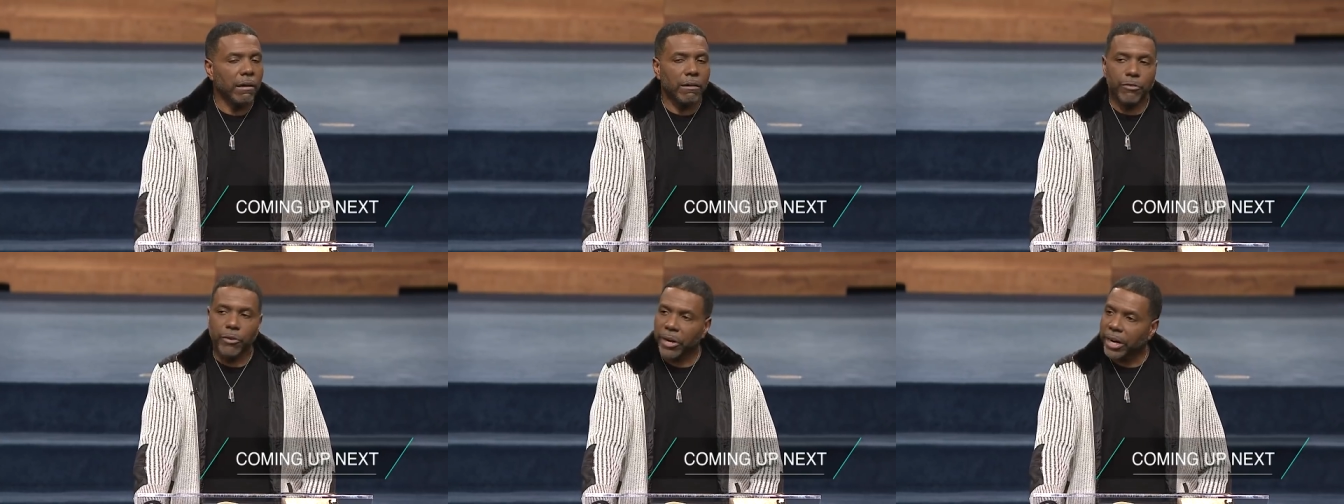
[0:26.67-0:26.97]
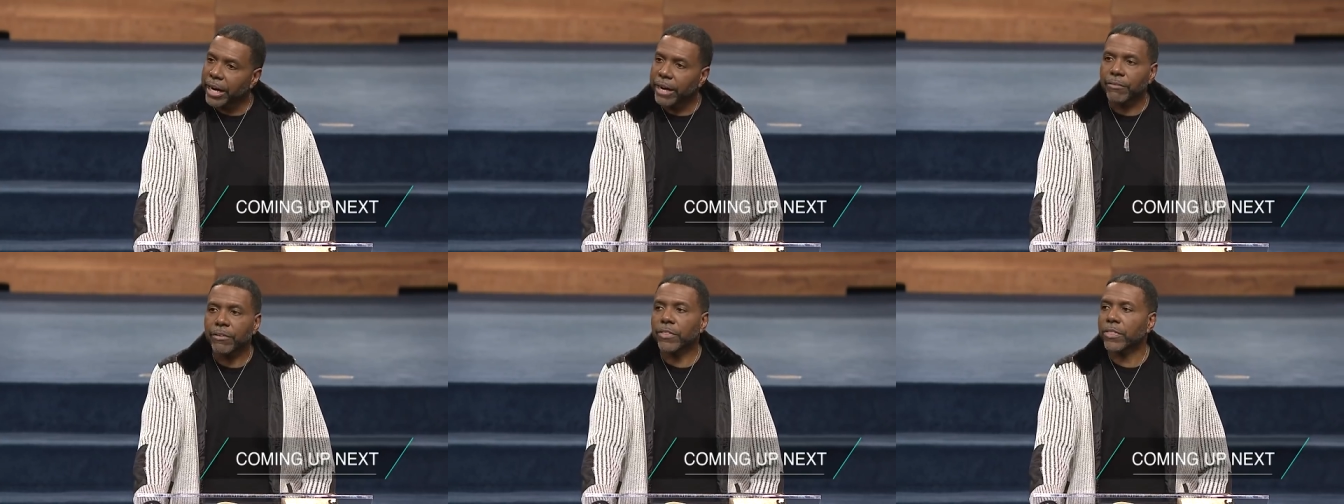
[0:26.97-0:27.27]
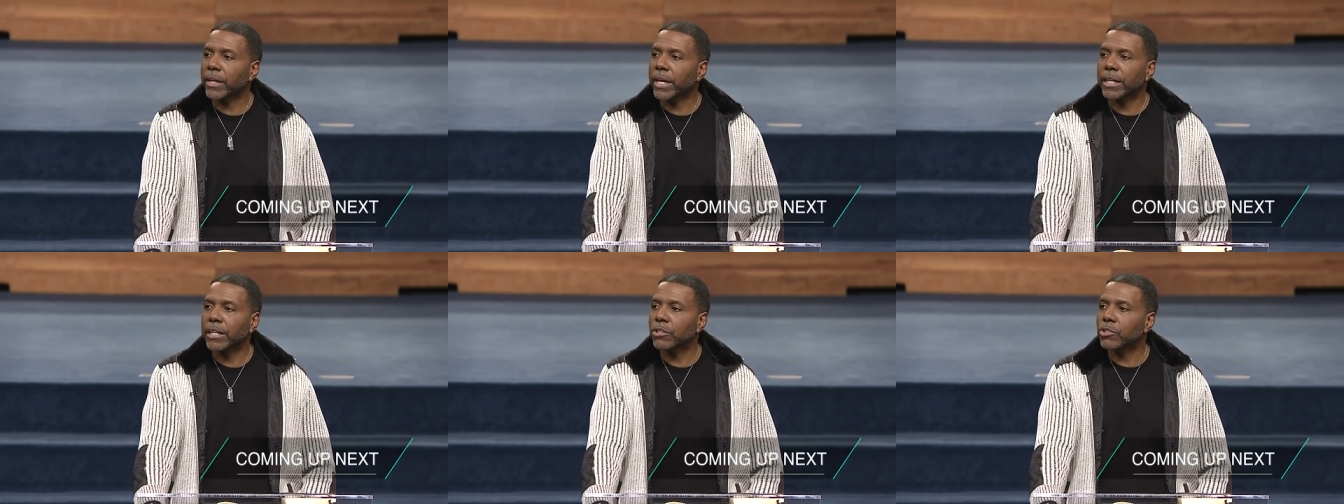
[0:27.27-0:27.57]
for
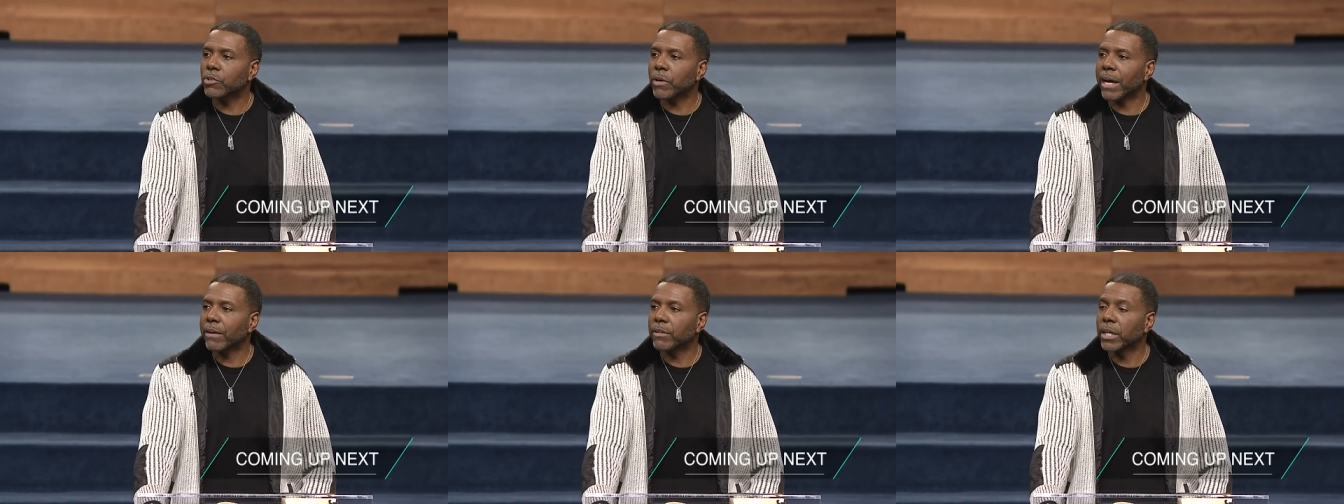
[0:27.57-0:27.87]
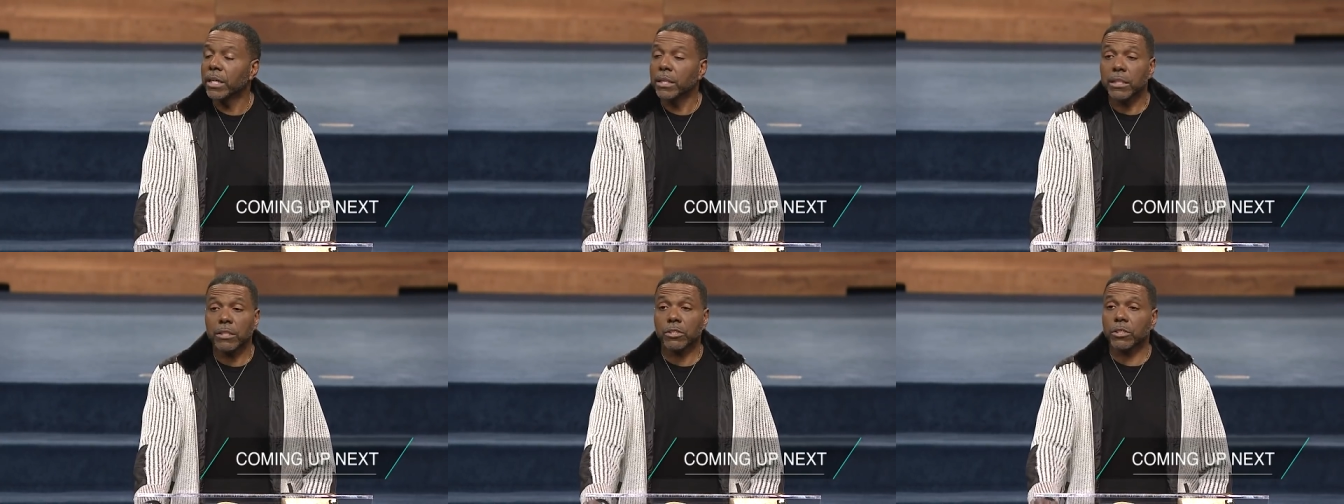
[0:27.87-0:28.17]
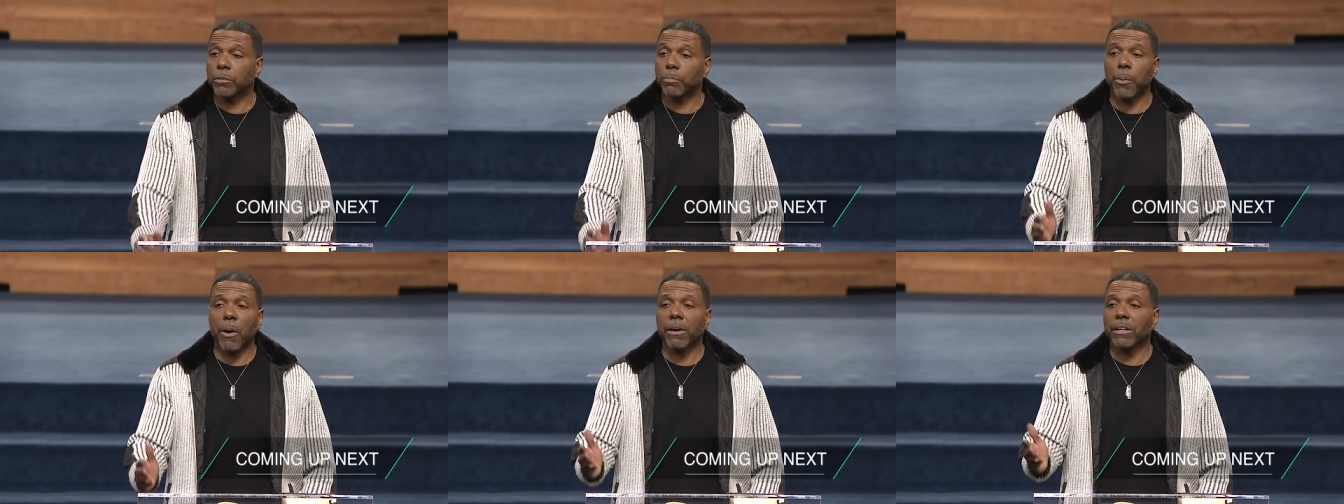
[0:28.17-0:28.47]
everything that you have. This
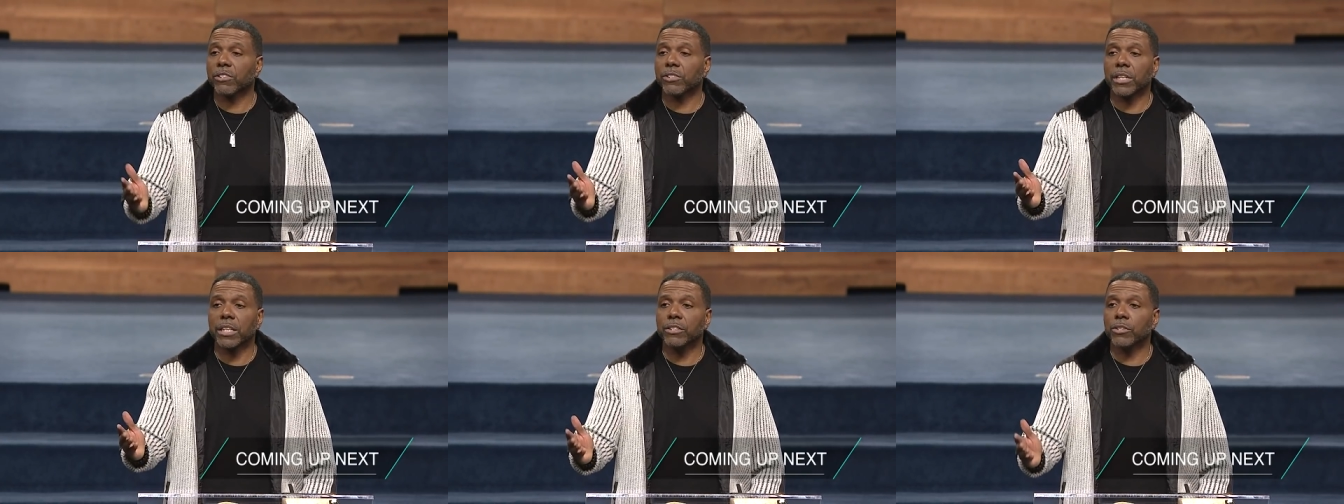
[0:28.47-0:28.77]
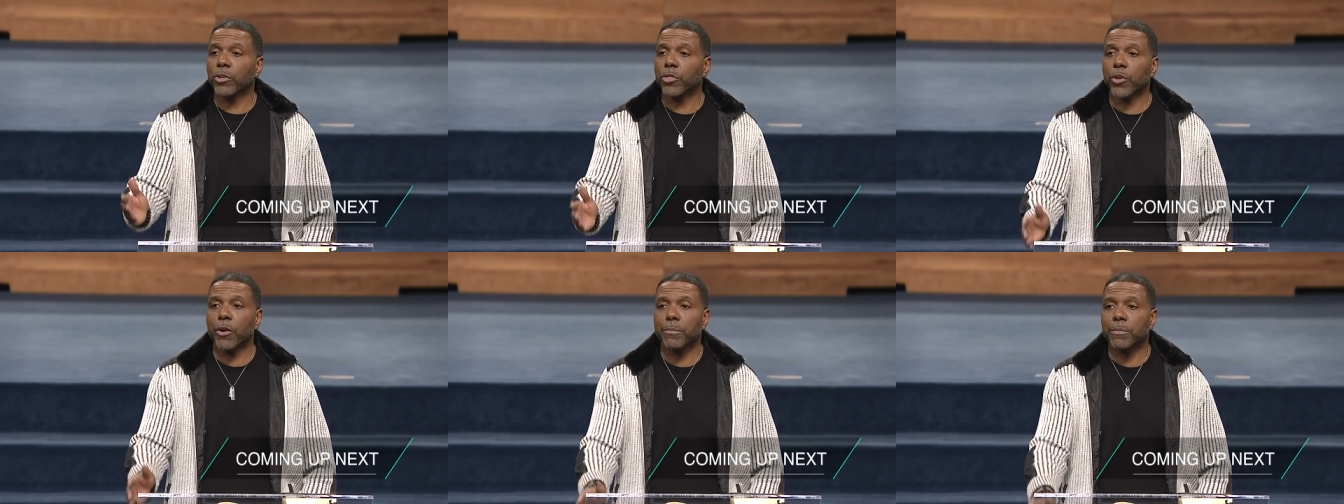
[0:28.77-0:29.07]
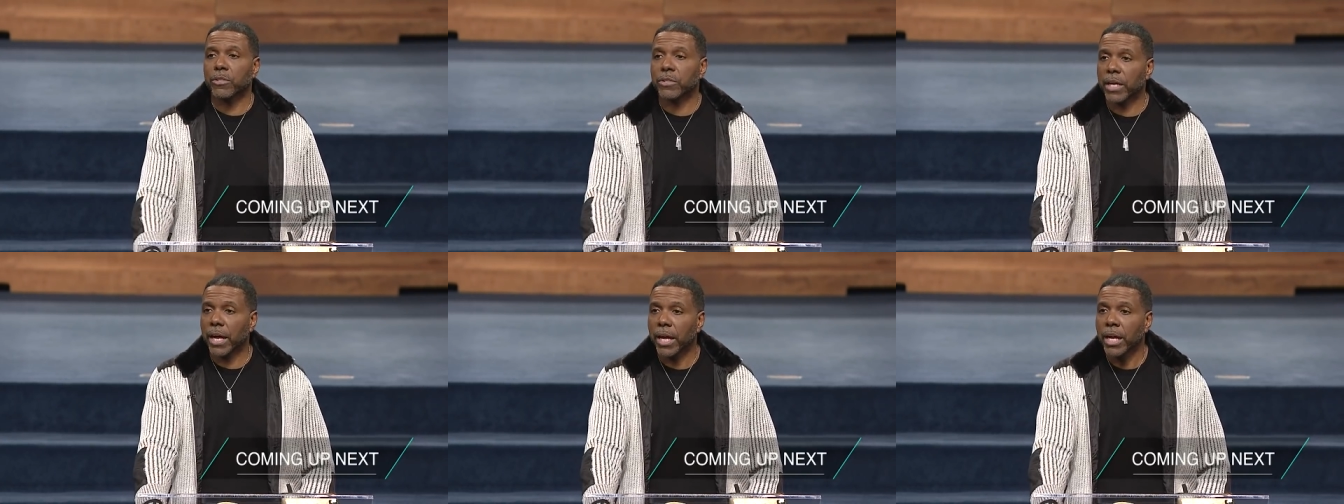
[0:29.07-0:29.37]
is a part of setting your
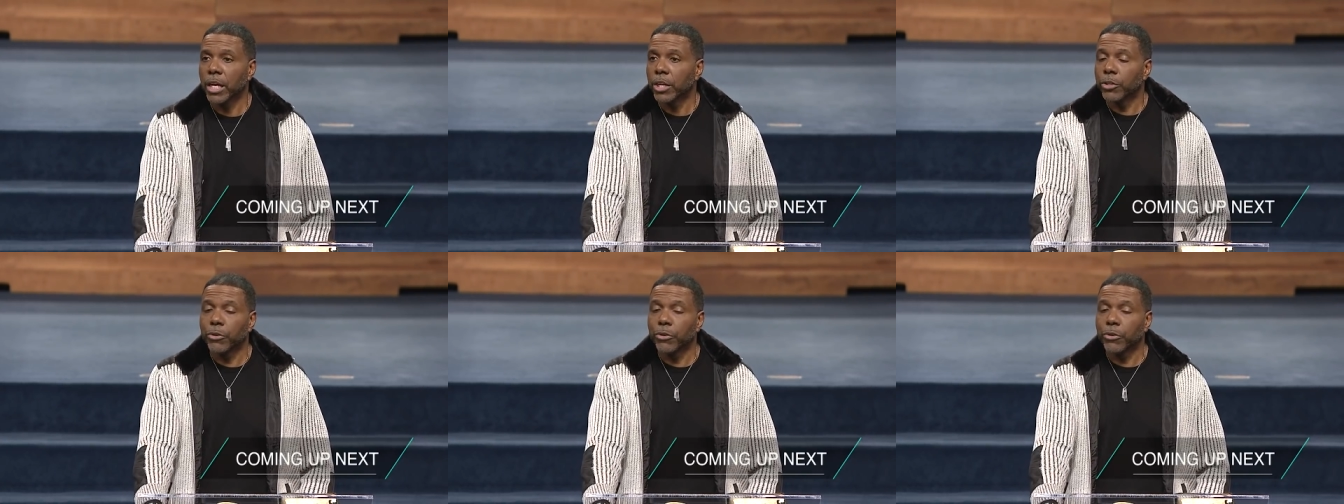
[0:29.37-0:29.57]
thermostat.